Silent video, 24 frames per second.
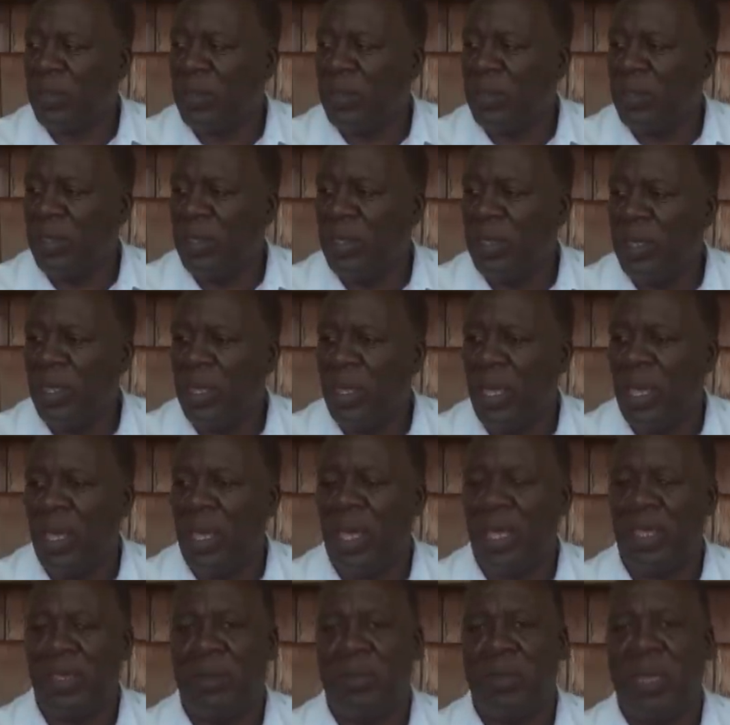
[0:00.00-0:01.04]
Mm-hmm.
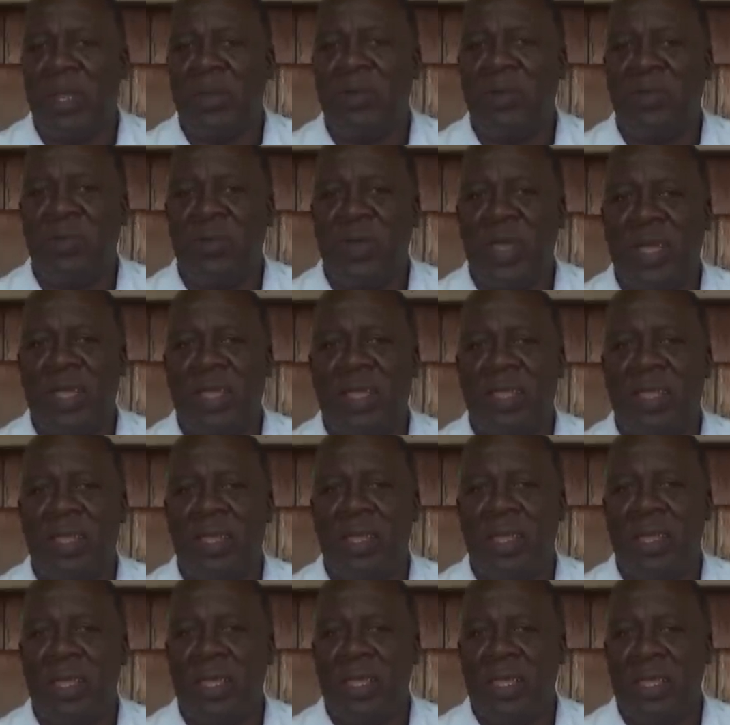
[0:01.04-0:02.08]
Uh, as a matter of fact,
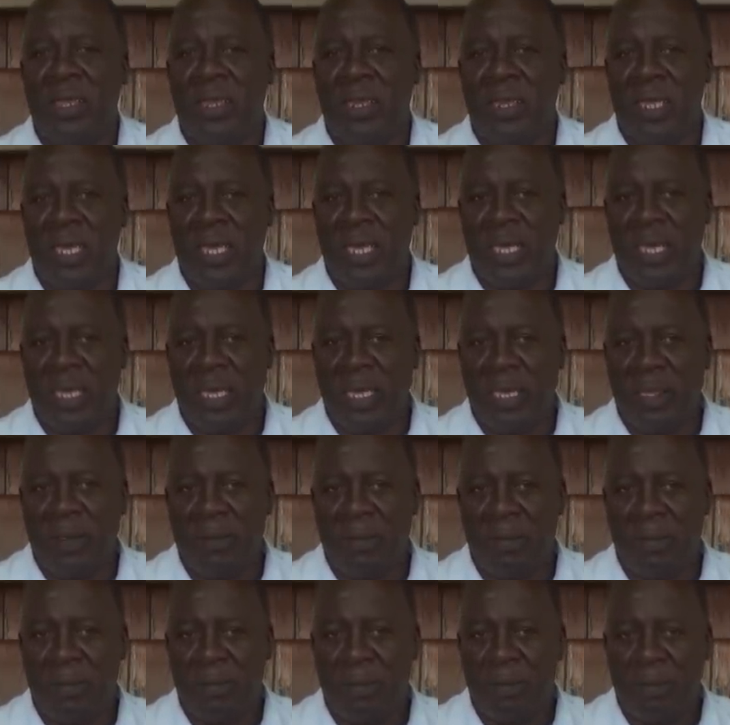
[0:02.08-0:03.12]
the
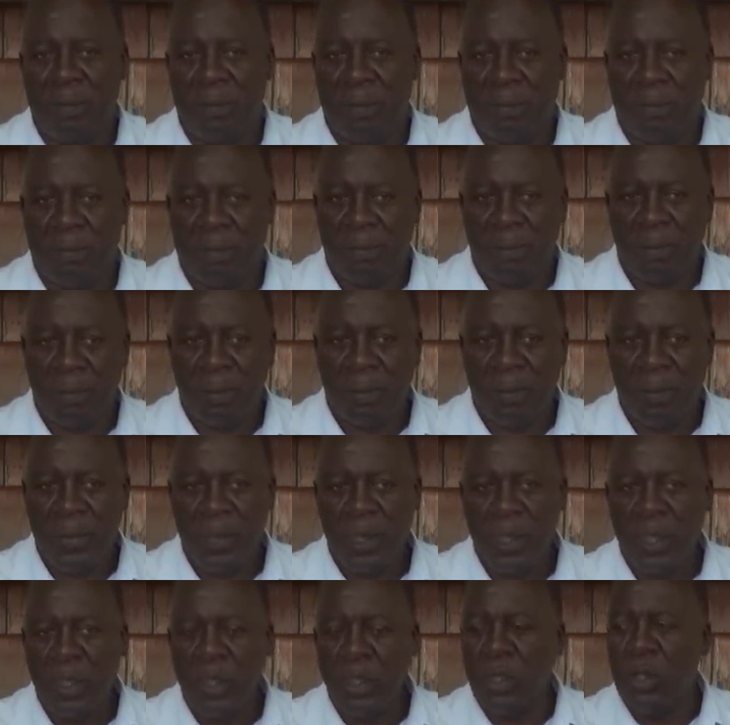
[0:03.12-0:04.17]

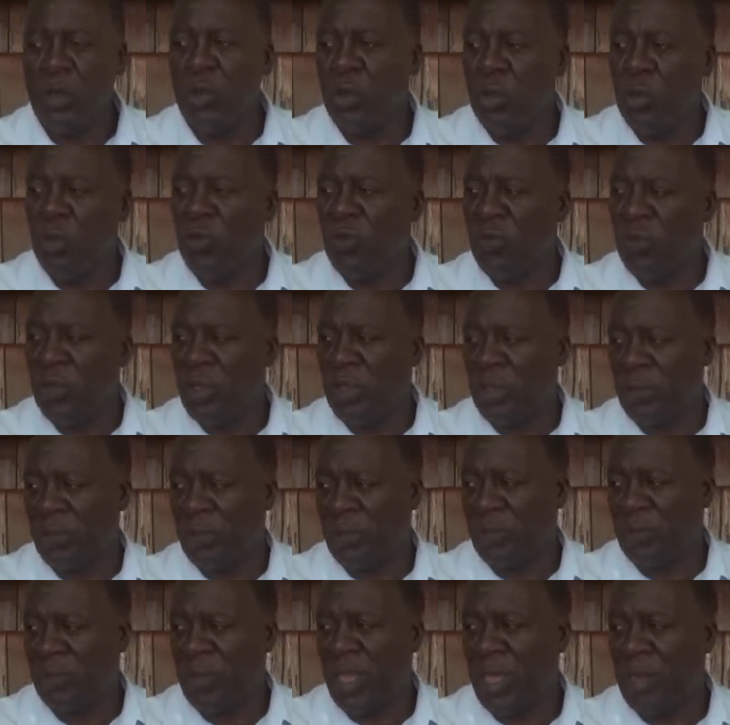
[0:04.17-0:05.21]
Nervan
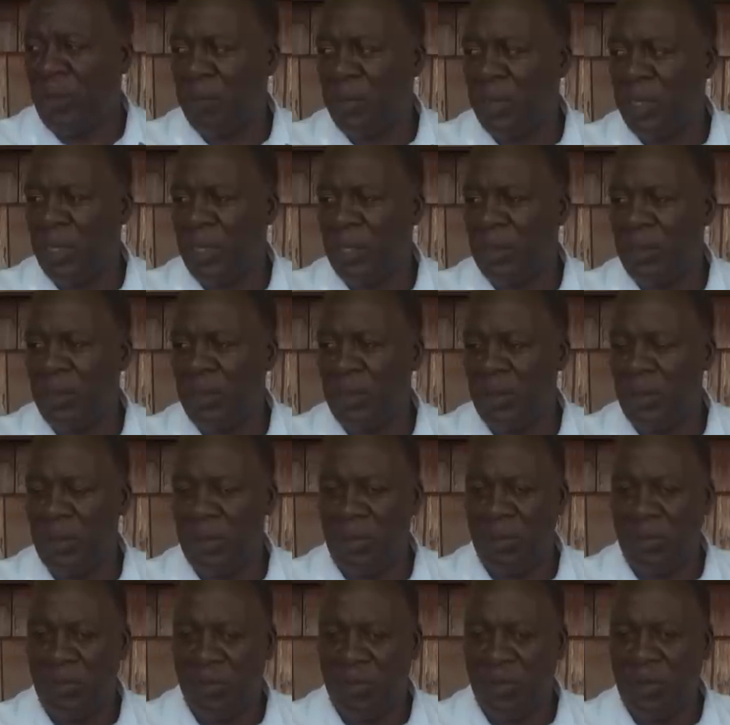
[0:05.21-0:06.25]
farm there,
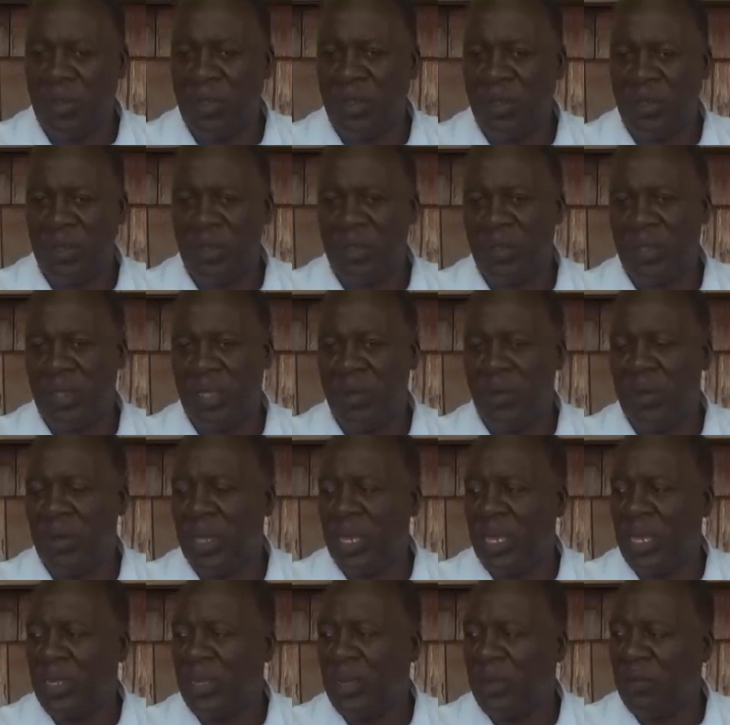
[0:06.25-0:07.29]
first
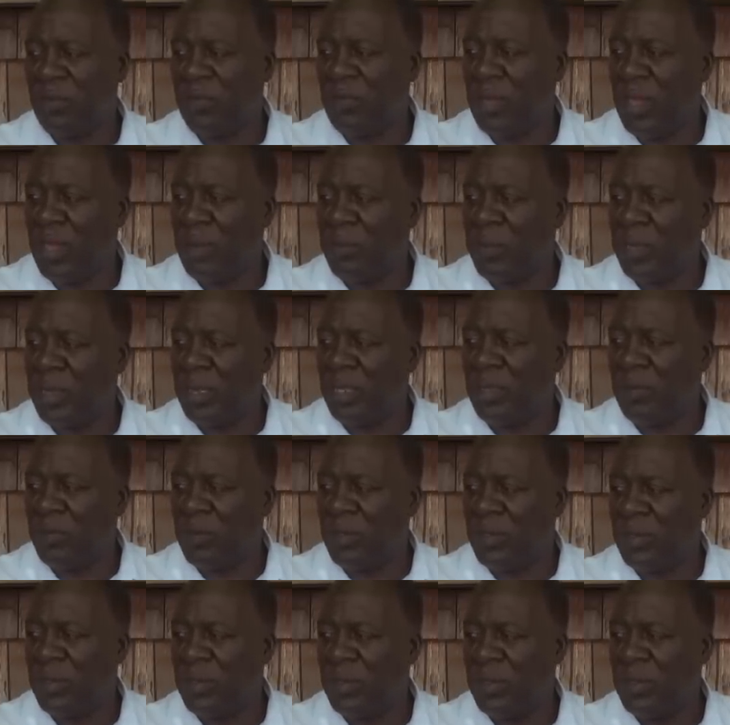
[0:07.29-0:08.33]
irrigation farm in
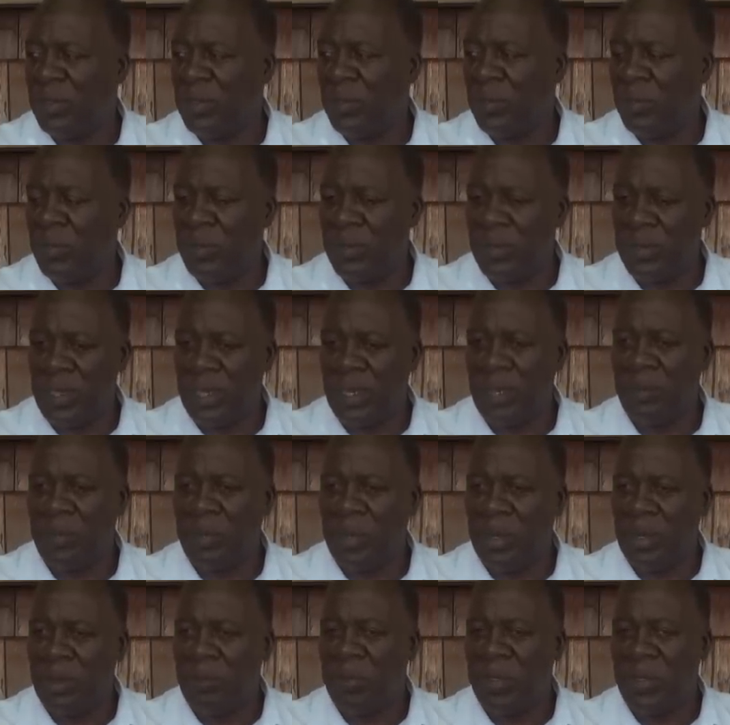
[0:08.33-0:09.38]
Nevis, was set up
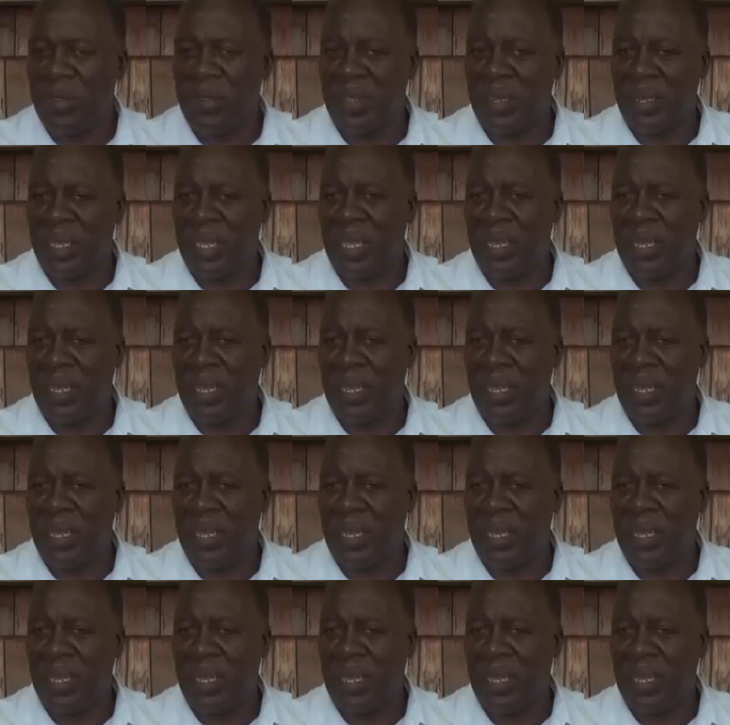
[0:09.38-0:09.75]
under Mr.